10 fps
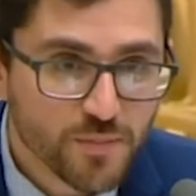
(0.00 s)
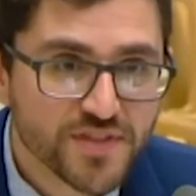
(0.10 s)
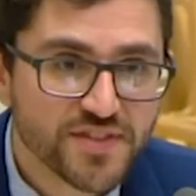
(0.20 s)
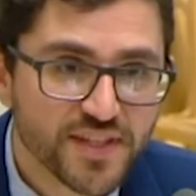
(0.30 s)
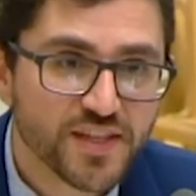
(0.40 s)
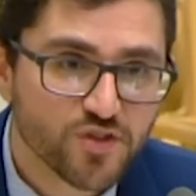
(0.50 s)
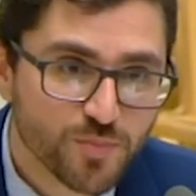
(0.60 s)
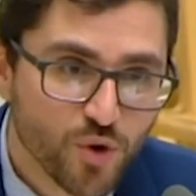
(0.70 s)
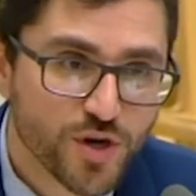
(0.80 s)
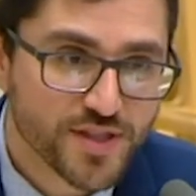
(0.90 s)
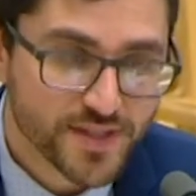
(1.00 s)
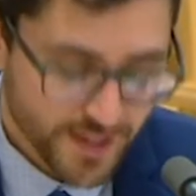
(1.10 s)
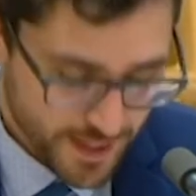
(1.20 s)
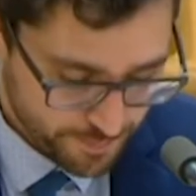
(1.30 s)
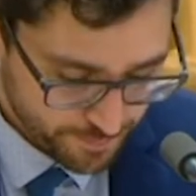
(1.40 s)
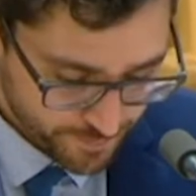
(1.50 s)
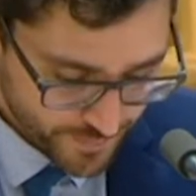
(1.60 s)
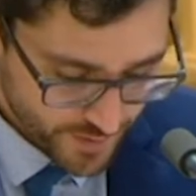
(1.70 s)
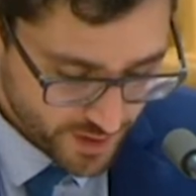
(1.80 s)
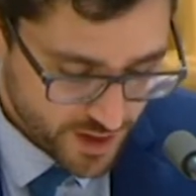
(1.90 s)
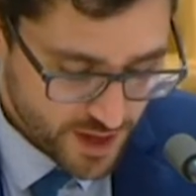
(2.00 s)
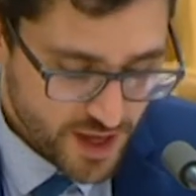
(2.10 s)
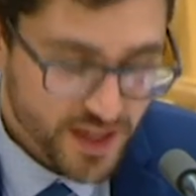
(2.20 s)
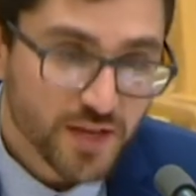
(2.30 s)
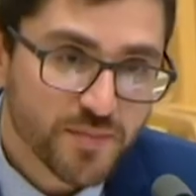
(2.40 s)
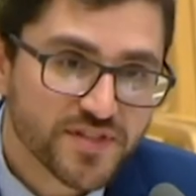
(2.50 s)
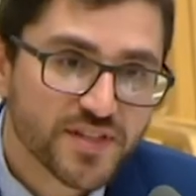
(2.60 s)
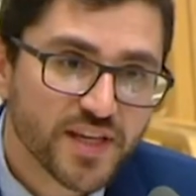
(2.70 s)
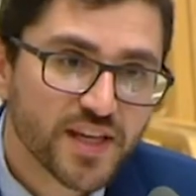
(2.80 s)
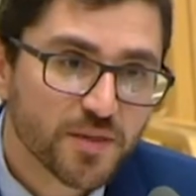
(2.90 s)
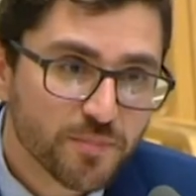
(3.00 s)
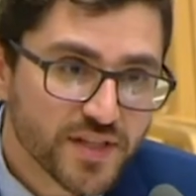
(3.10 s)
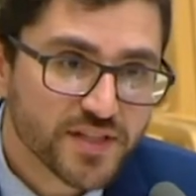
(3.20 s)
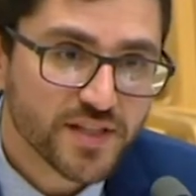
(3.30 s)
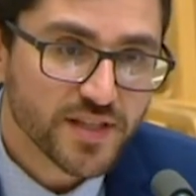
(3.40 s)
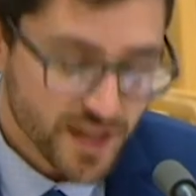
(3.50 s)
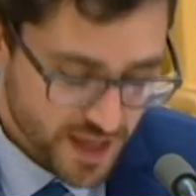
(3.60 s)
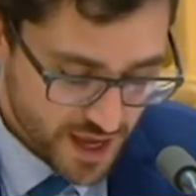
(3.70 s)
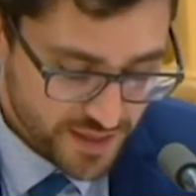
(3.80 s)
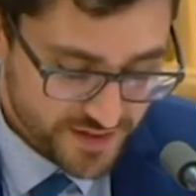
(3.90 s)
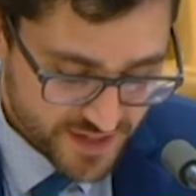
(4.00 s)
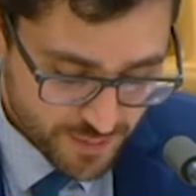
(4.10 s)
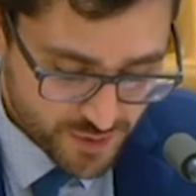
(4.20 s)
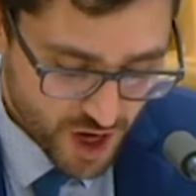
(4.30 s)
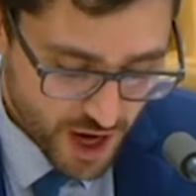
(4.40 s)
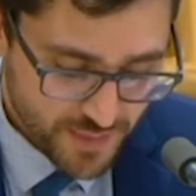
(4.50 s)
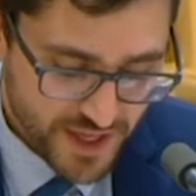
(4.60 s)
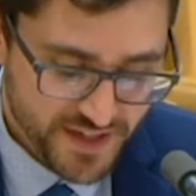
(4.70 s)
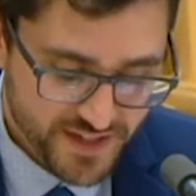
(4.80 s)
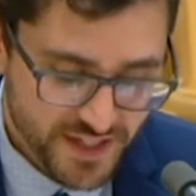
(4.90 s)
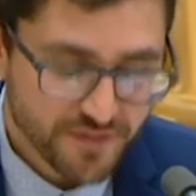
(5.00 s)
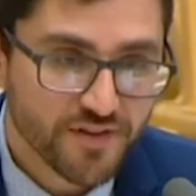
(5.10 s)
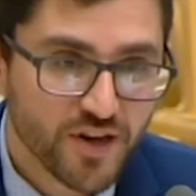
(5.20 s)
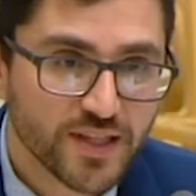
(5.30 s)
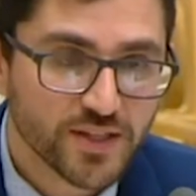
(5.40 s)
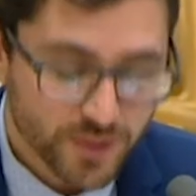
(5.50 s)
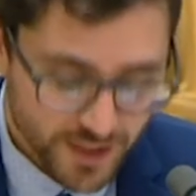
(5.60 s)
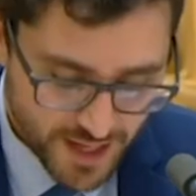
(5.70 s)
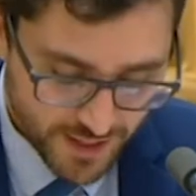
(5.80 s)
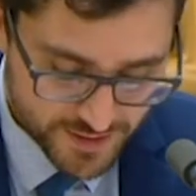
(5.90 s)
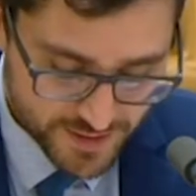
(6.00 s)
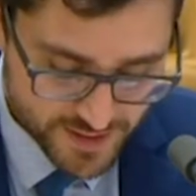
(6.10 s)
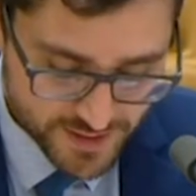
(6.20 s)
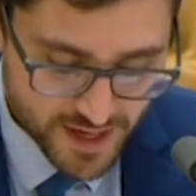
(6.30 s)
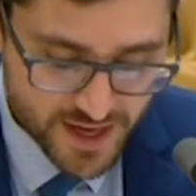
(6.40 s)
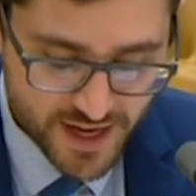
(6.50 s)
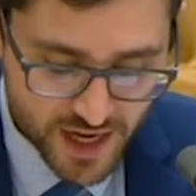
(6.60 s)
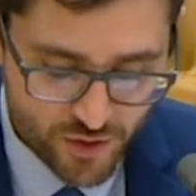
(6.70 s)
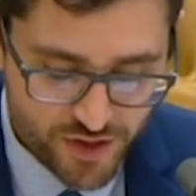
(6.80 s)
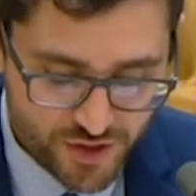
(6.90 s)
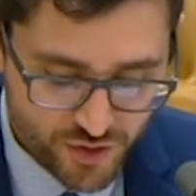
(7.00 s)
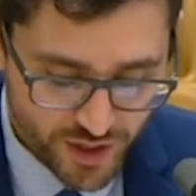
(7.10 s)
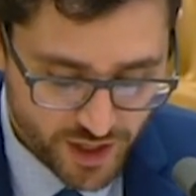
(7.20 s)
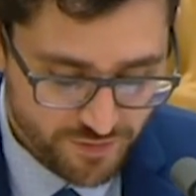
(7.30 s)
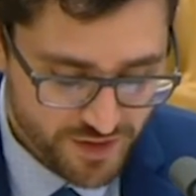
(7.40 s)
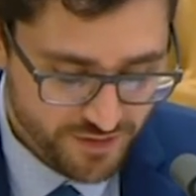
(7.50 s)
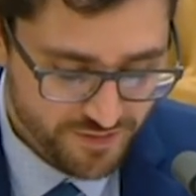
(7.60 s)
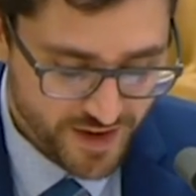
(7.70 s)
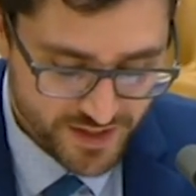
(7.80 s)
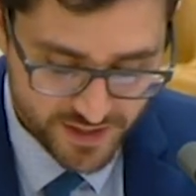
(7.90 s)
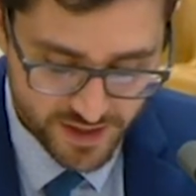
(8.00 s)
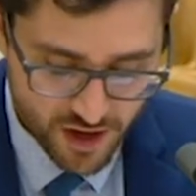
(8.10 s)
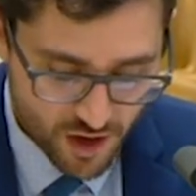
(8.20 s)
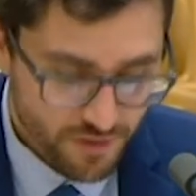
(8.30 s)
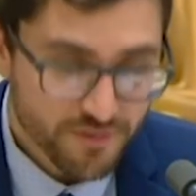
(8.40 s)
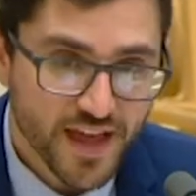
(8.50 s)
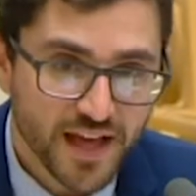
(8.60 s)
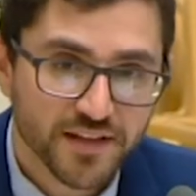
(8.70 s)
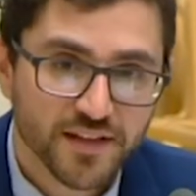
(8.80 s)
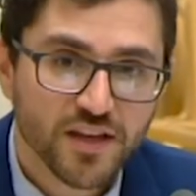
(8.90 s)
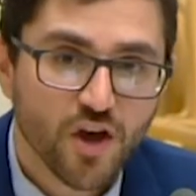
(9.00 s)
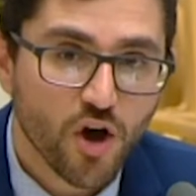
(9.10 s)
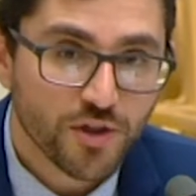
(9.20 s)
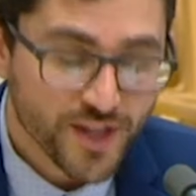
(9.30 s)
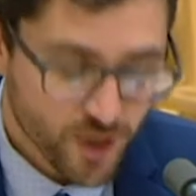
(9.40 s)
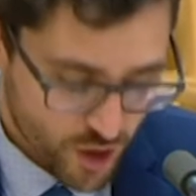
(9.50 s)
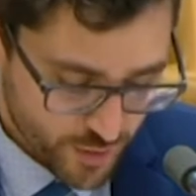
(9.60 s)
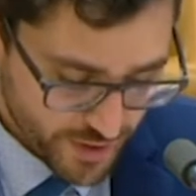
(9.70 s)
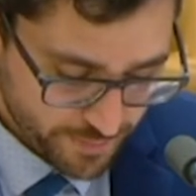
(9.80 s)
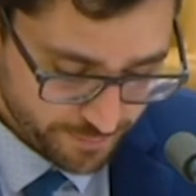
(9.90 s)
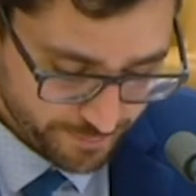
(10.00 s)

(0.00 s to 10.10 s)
Mr. King supported this claim. Yet Mr. King admitted at the same time that he's seen very little analysis here in Australia of the effect of that on the economy.